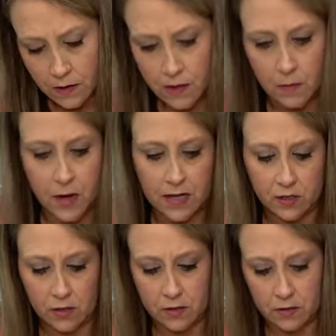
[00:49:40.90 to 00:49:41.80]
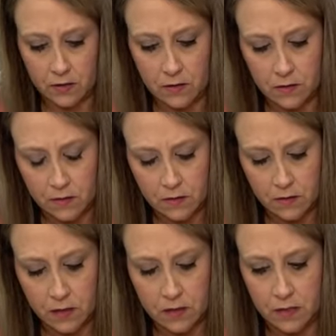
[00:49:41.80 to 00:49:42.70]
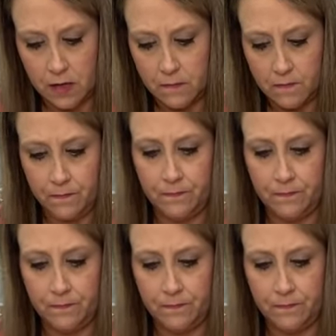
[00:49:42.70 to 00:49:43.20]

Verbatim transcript: And I might just, let's see.